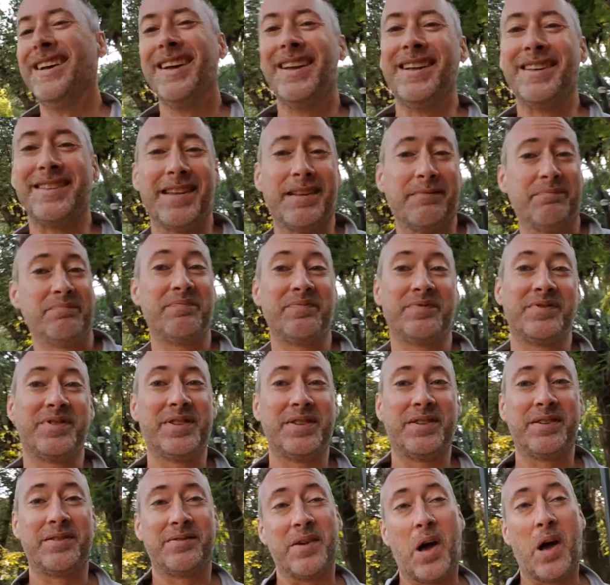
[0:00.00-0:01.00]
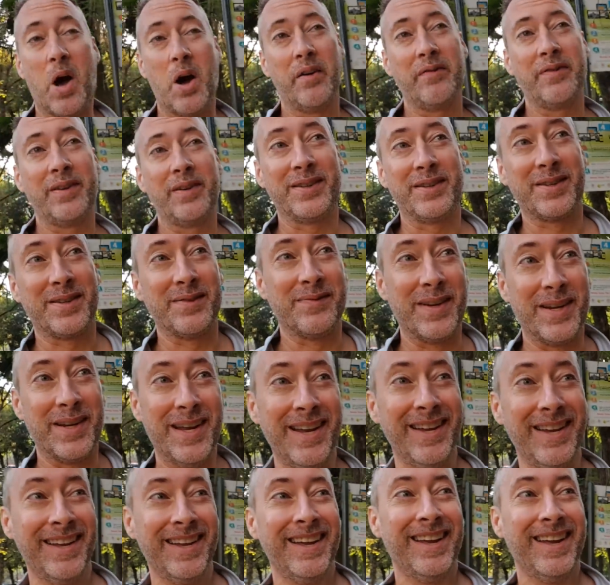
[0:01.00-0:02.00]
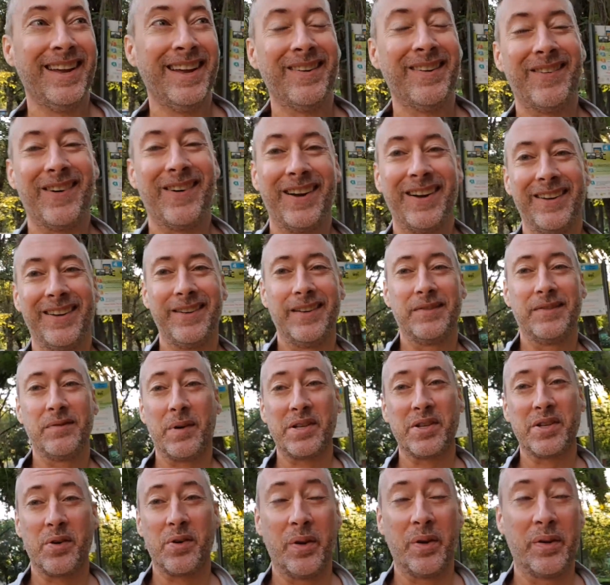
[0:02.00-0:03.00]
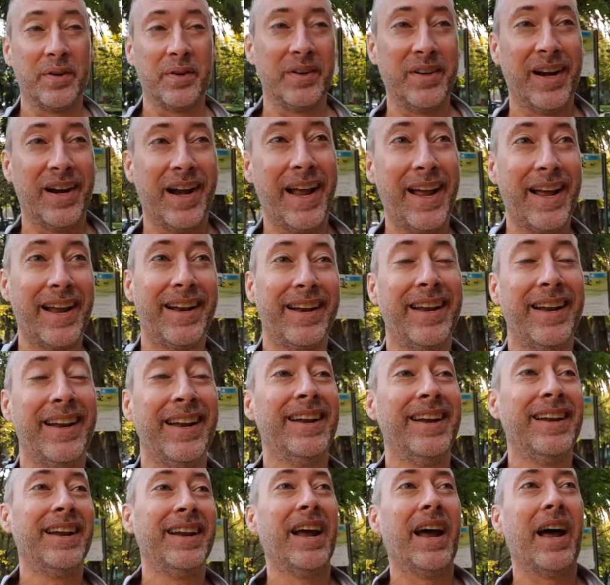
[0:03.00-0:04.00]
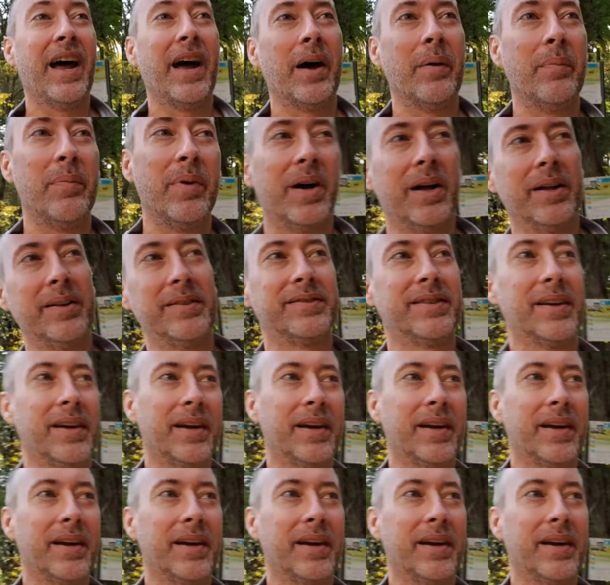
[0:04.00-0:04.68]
it's just obvious to me what's going through your head. But